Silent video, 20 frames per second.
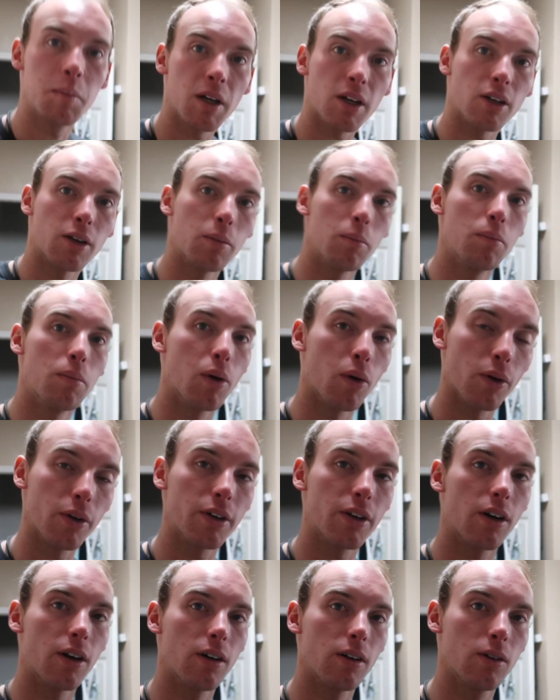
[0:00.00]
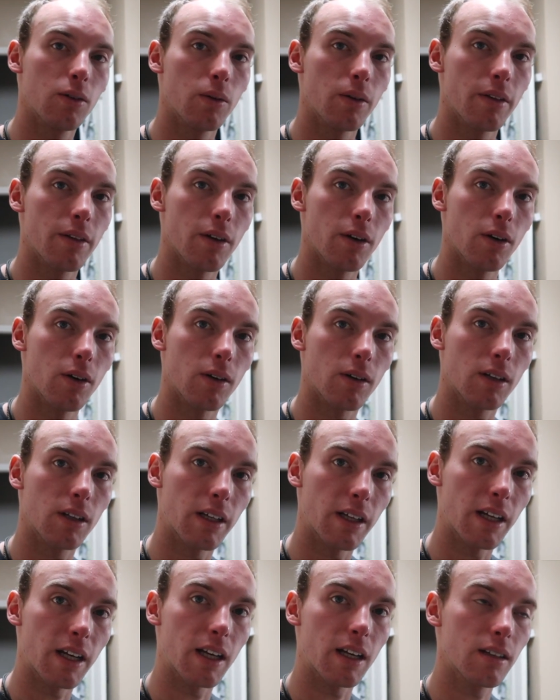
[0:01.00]
I'm not gonna bore y'all with the whole
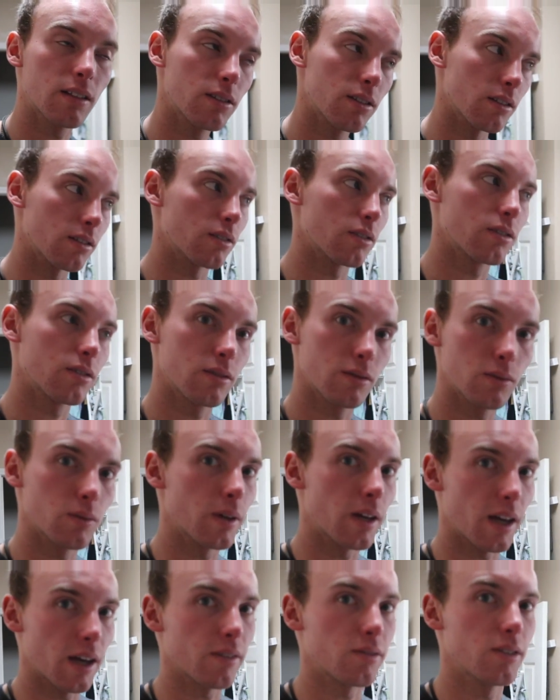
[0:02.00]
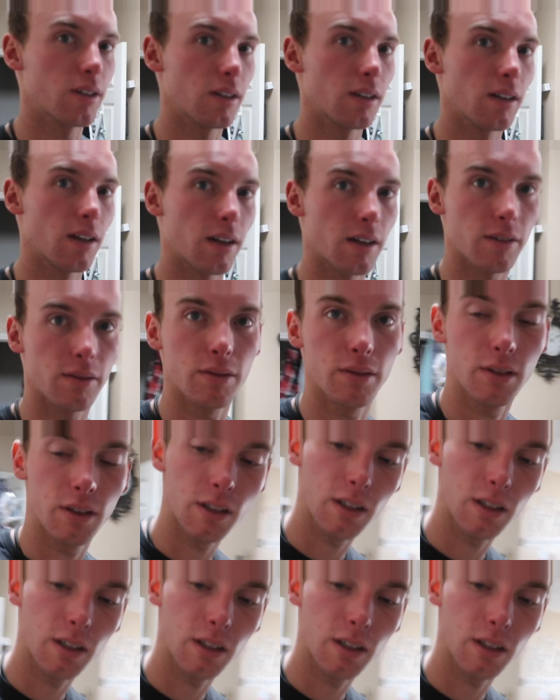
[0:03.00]
cleaning, since we have done a lot of